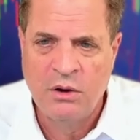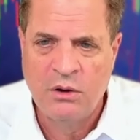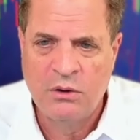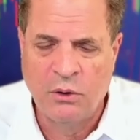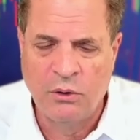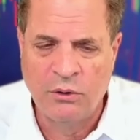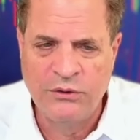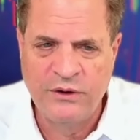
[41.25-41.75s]

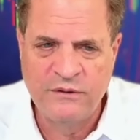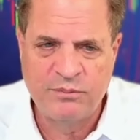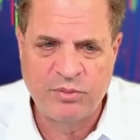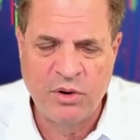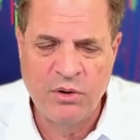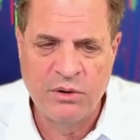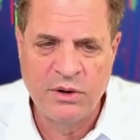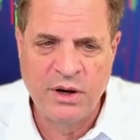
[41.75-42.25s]
Gold has
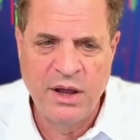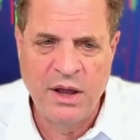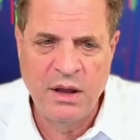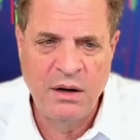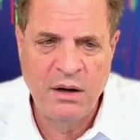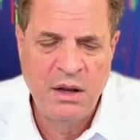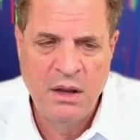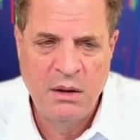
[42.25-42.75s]
broken
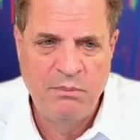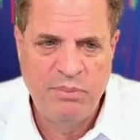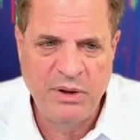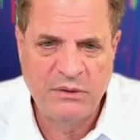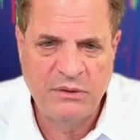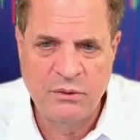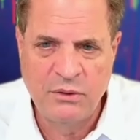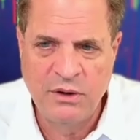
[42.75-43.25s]
out,
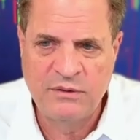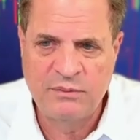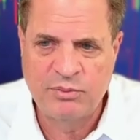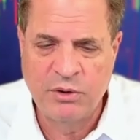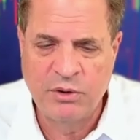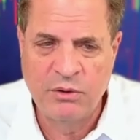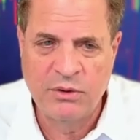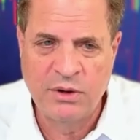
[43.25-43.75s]
Bitcoin's
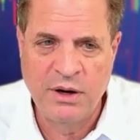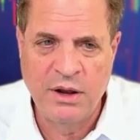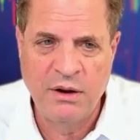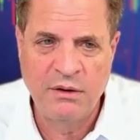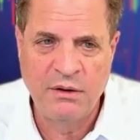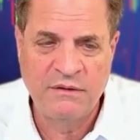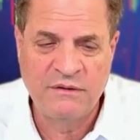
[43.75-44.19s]
broken out,